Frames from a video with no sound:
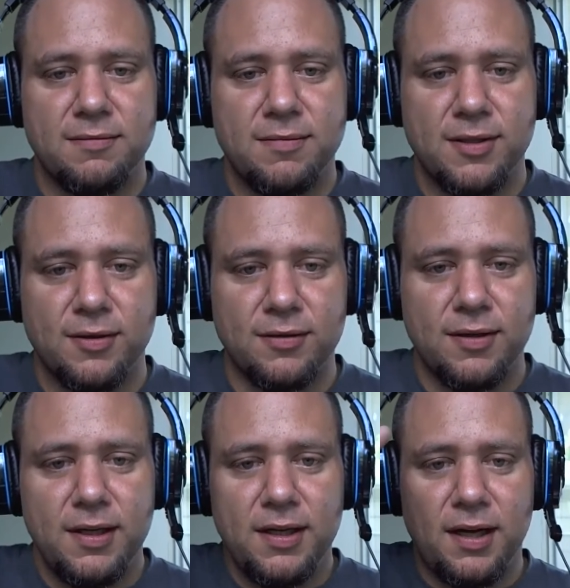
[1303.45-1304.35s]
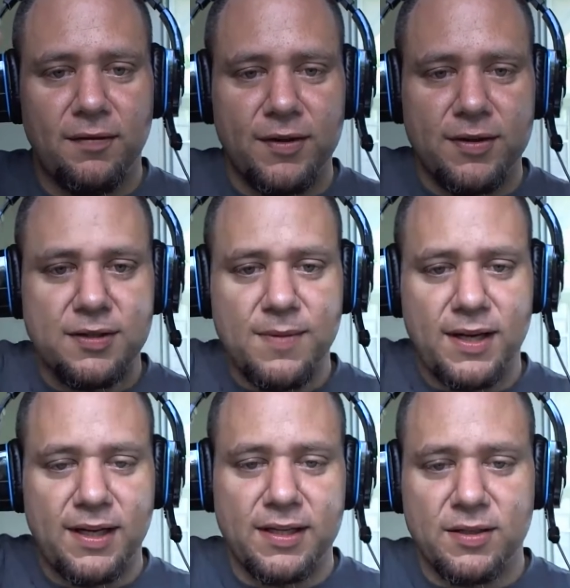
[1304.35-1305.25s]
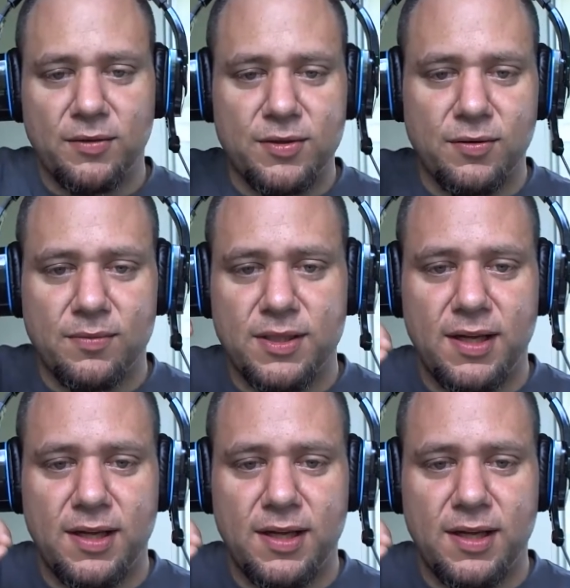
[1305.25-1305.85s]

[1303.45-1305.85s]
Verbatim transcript: So if there's magnetic solar storms